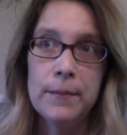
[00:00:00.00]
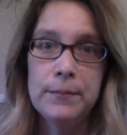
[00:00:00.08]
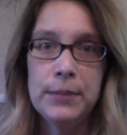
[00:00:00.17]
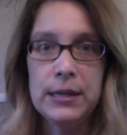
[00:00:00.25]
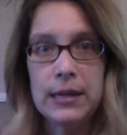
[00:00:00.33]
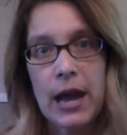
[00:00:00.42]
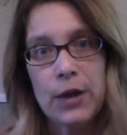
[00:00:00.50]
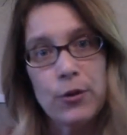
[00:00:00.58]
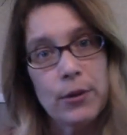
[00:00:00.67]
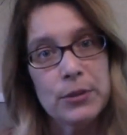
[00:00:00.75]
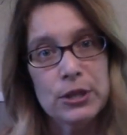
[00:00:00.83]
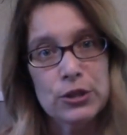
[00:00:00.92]
be higher
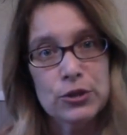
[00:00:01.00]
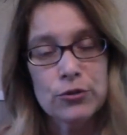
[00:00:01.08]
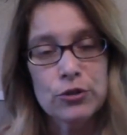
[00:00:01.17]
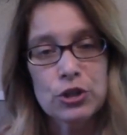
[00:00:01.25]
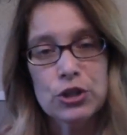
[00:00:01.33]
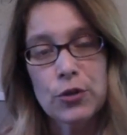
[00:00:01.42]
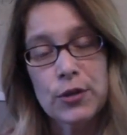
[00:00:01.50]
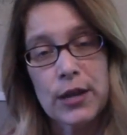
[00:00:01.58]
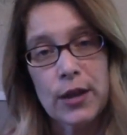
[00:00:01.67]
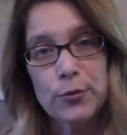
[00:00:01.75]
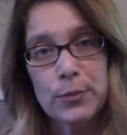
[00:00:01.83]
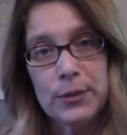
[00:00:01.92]
up in the search so that
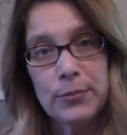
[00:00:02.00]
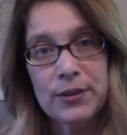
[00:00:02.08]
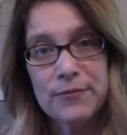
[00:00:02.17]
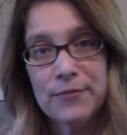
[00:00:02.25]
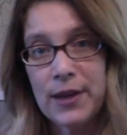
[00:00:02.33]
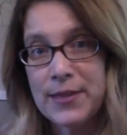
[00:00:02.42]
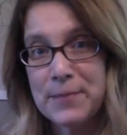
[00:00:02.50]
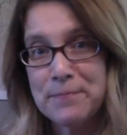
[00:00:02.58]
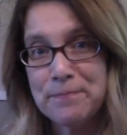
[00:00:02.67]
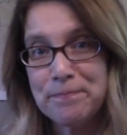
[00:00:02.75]
other people can find them.